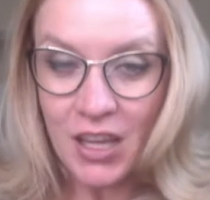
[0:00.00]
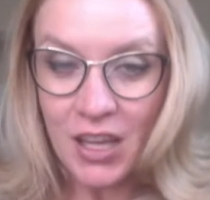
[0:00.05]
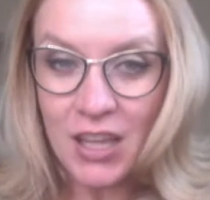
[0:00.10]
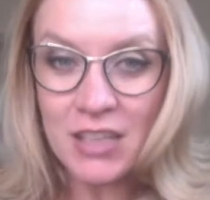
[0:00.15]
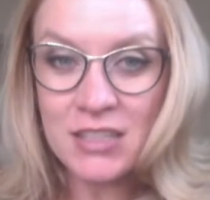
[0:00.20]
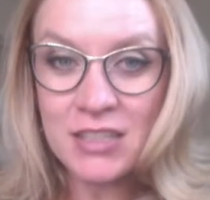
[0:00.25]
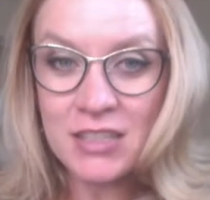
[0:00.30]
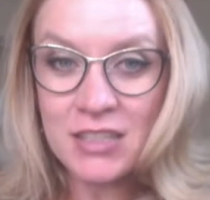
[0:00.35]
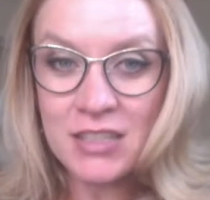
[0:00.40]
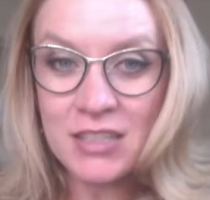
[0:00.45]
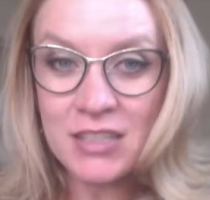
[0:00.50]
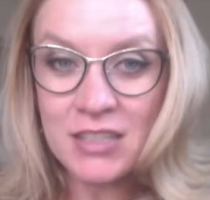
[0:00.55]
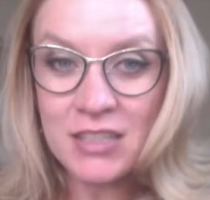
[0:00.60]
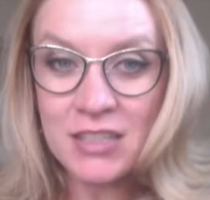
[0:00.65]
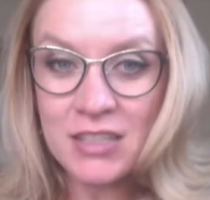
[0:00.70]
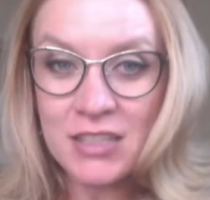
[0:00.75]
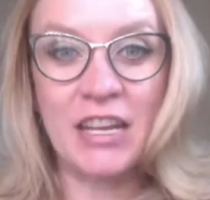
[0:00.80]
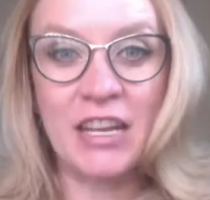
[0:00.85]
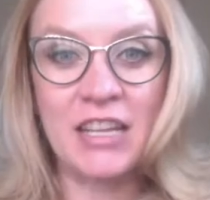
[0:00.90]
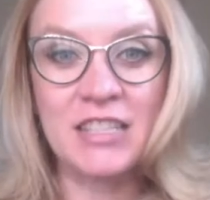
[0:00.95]
some of the
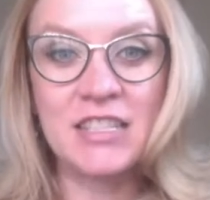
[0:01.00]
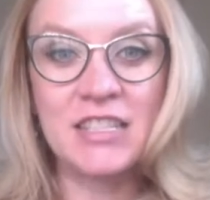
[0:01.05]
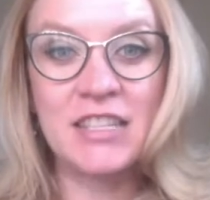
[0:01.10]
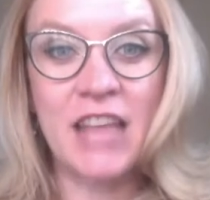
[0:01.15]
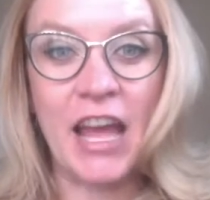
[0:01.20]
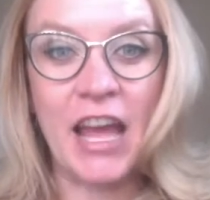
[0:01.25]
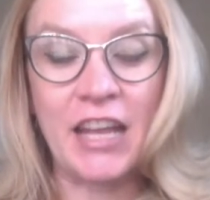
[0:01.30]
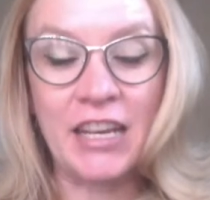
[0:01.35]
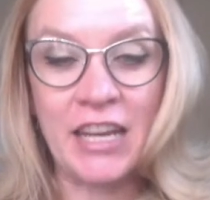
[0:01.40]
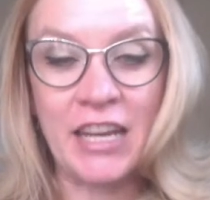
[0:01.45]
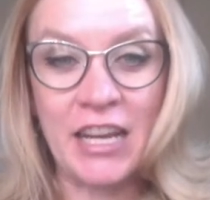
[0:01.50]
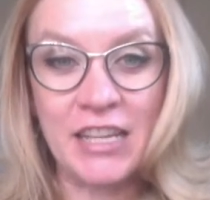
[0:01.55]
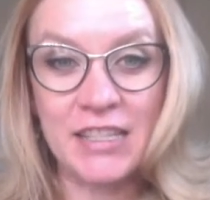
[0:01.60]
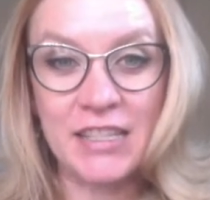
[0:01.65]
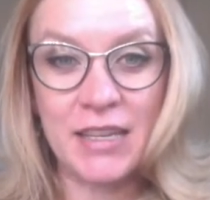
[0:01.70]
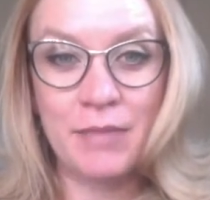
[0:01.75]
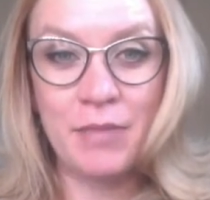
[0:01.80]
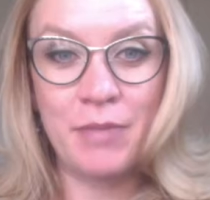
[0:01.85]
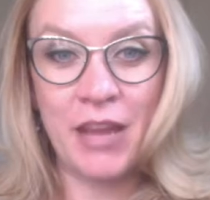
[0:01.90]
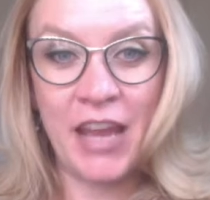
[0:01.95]
things that need
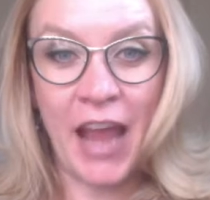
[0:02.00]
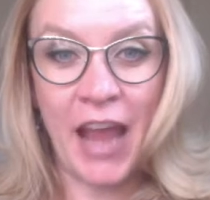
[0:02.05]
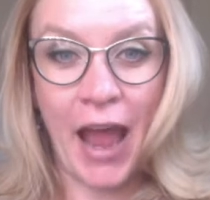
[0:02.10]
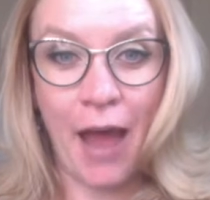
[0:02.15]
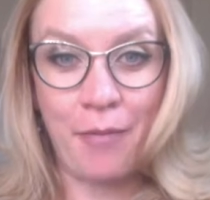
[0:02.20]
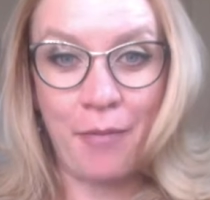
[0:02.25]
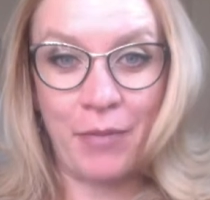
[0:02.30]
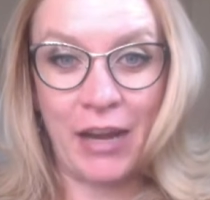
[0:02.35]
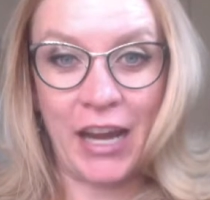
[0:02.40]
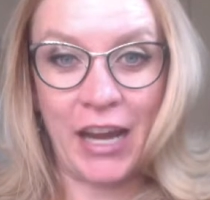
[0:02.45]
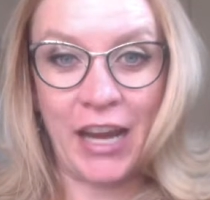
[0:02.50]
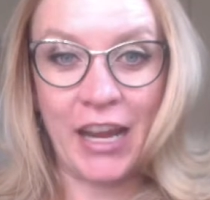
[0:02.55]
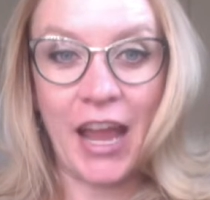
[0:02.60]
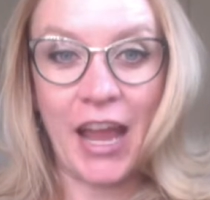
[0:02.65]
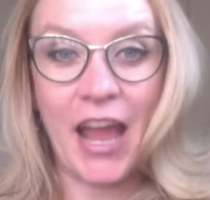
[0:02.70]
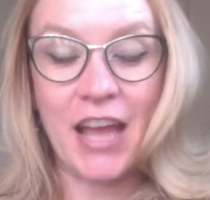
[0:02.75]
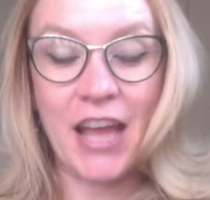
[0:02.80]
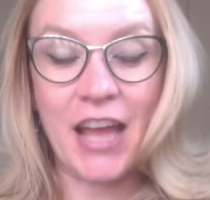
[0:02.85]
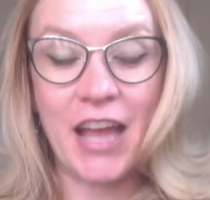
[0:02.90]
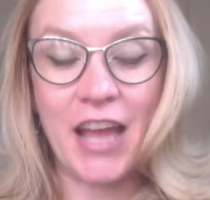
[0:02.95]
to be happening
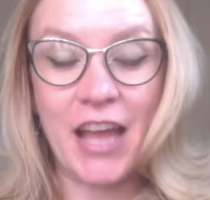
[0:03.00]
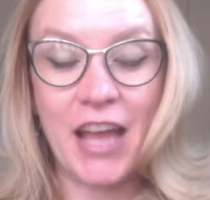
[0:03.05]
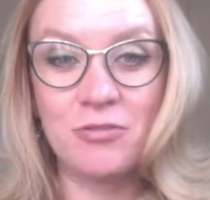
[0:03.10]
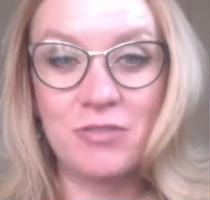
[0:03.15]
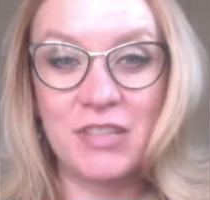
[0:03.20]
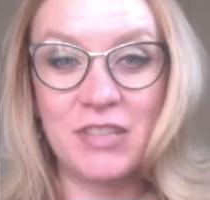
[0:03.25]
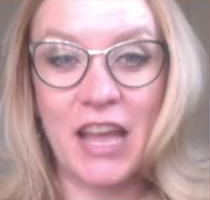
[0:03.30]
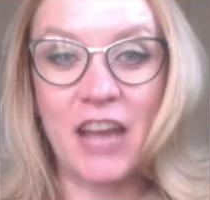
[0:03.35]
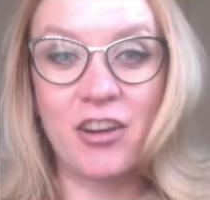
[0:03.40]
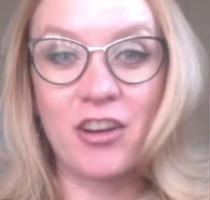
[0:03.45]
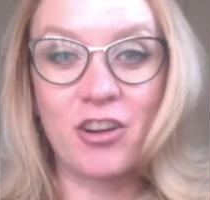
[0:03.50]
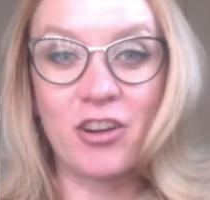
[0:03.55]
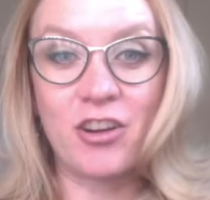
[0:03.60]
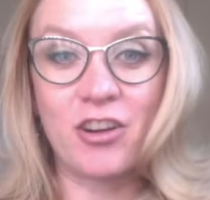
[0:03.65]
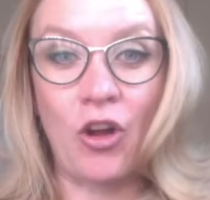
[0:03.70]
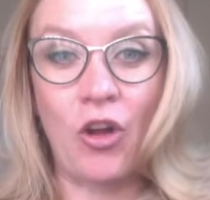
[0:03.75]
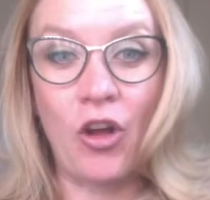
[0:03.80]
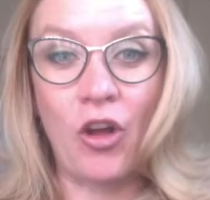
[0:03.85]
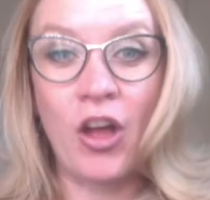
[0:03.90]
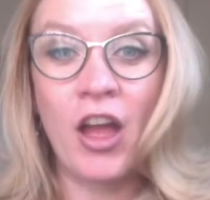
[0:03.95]
as you set your
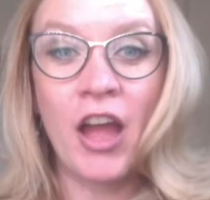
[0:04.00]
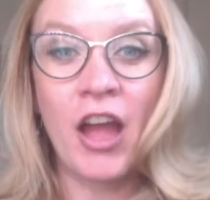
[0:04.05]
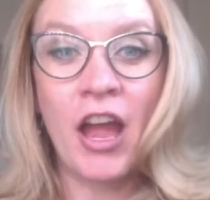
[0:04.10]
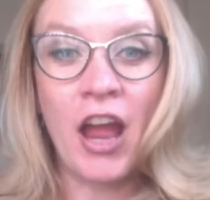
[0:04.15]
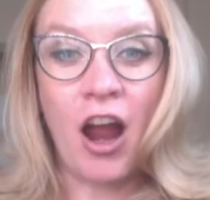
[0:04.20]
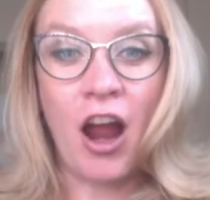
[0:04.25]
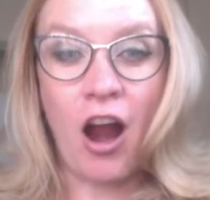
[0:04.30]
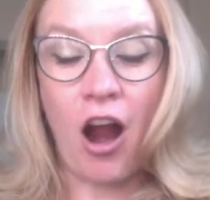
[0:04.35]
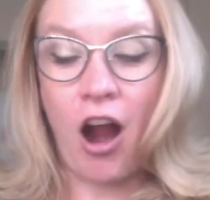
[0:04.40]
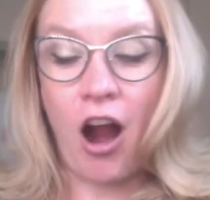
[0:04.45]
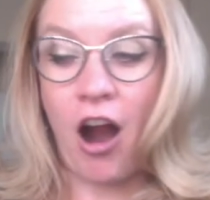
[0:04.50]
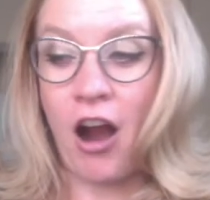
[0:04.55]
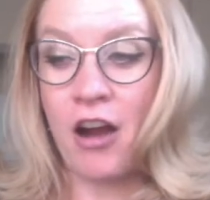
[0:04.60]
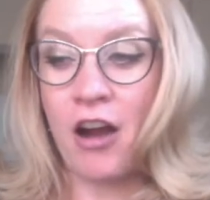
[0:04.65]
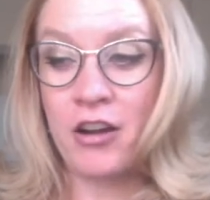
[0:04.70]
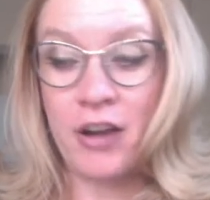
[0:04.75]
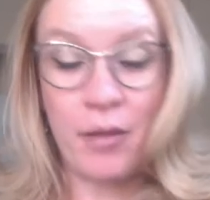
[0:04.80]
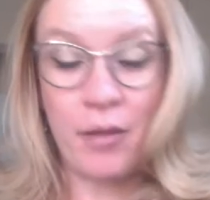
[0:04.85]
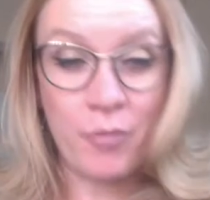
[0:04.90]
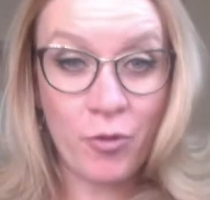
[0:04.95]
goal are,
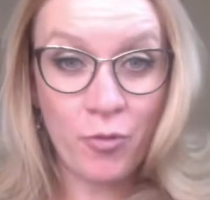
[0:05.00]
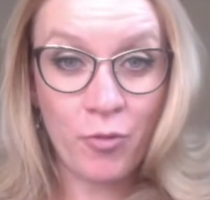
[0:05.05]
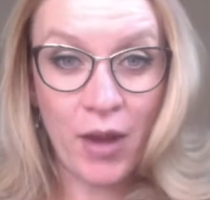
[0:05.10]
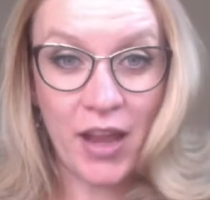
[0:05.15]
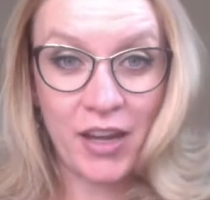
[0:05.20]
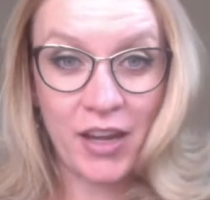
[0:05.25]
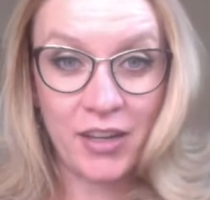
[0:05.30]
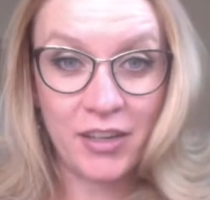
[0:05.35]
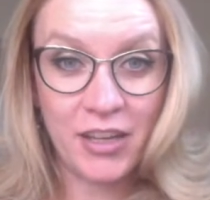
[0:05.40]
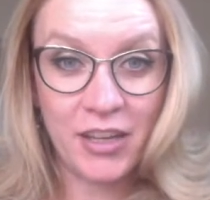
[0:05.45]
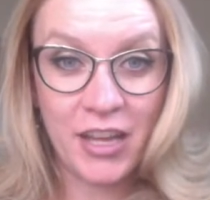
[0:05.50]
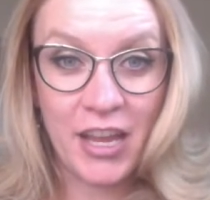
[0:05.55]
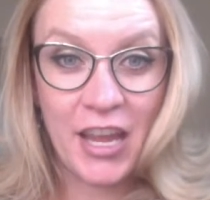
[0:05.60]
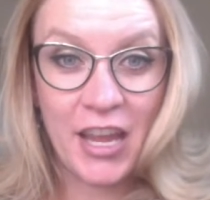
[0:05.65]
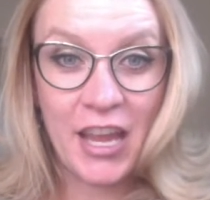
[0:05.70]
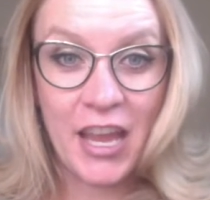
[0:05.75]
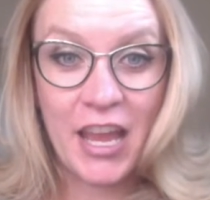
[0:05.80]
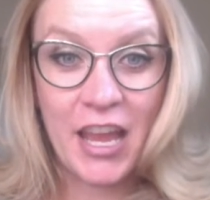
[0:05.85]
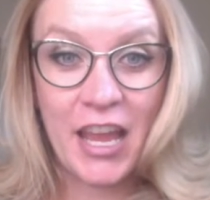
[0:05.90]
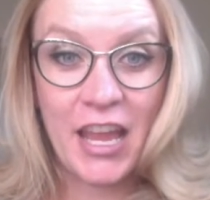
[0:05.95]
number 1,
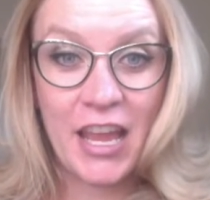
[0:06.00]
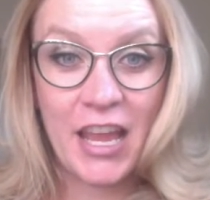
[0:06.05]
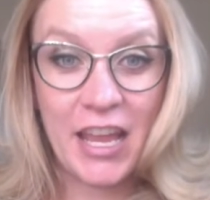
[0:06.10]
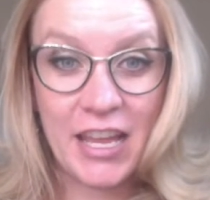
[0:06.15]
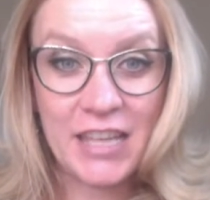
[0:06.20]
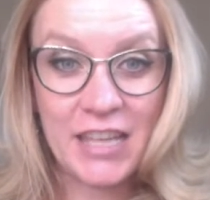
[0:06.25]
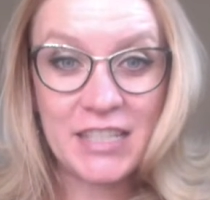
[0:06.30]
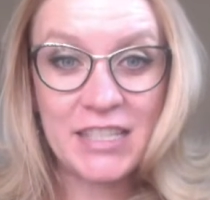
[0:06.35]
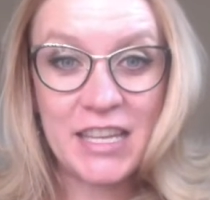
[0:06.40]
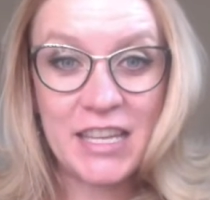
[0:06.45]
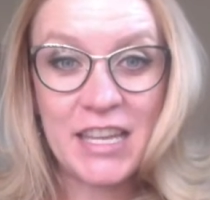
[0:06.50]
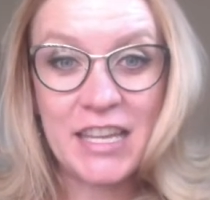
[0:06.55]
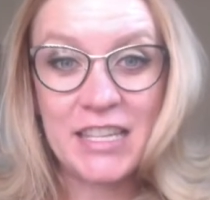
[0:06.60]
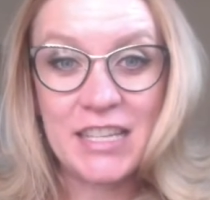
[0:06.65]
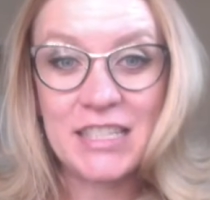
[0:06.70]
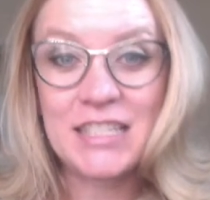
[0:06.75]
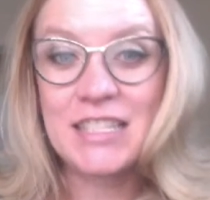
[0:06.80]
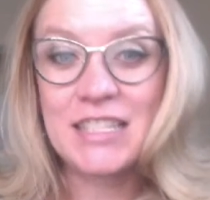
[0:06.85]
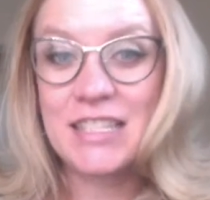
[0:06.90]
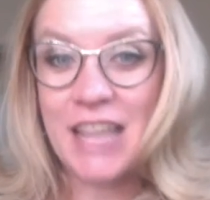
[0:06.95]
is
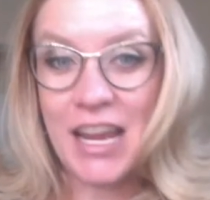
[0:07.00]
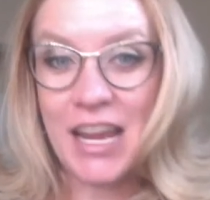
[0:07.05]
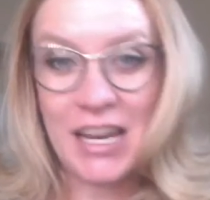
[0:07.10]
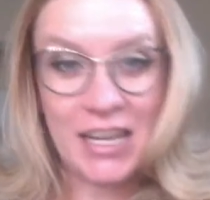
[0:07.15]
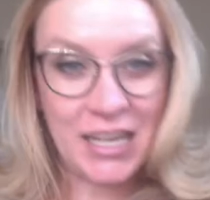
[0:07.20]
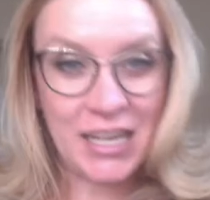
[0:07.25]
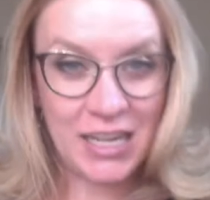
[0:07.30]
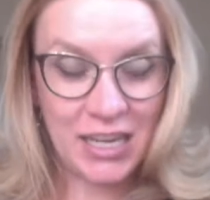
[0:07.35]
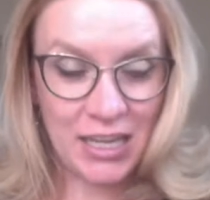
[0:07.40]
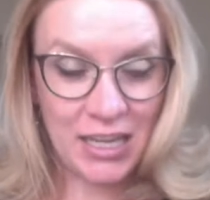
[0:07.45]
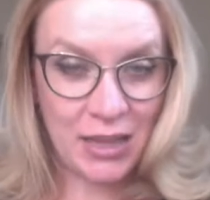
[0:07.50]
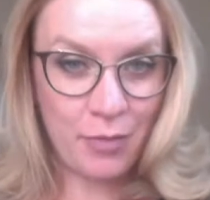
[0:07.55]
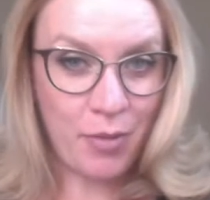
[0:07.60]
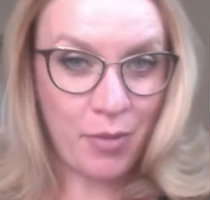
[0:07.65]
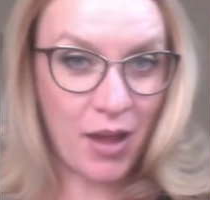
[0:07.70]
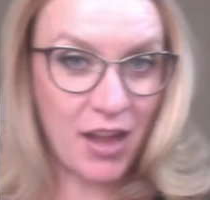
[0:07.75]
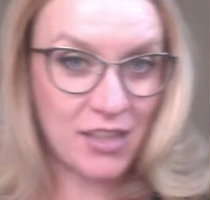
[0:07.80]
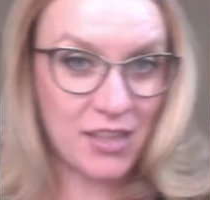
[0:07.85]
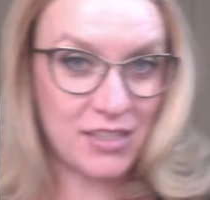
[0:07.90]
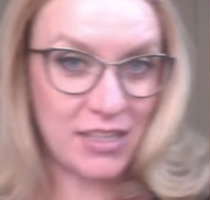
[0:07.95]
it stated in the
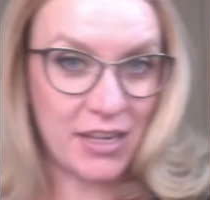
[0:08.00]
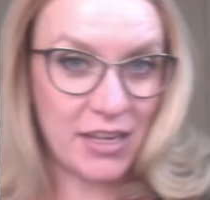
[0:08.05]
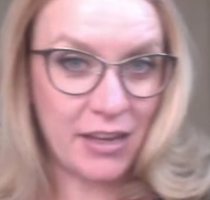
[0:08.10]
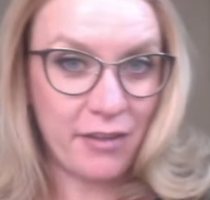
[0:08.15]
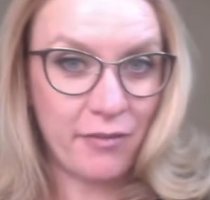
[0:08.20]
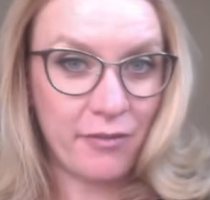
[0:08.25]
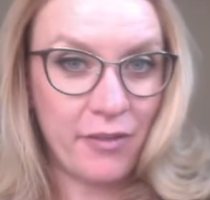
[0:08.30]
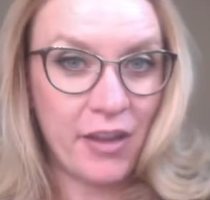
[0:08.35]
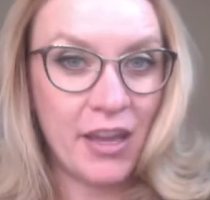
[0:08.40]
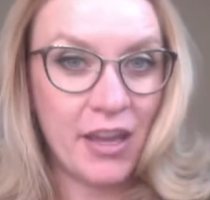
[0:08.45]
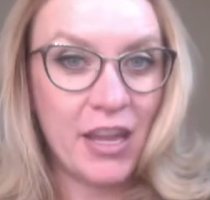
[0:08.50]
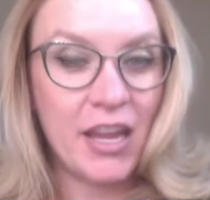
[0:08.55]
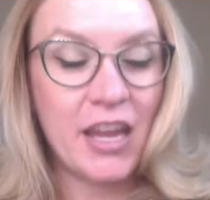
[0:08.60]
positive?